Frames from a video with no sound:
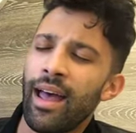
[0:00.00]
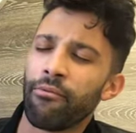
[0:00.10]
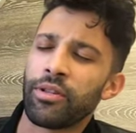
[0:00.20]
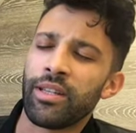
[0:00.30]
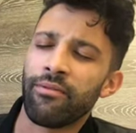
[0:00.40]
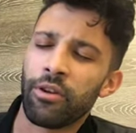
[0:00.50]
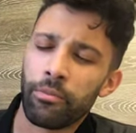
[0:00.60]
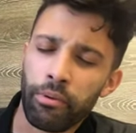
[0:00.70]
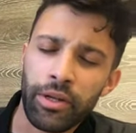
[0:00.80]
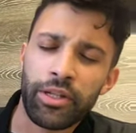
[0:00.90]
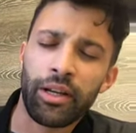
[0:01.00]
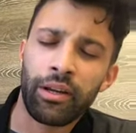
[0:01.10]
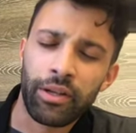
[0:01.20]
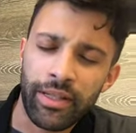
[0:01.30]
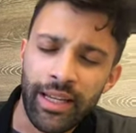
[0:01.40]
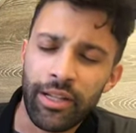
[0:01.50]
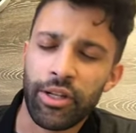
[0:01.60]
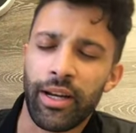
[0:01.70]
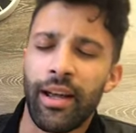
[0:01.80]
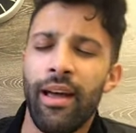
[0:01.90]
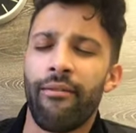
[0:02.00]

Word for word: and receive good preaching and good teaching.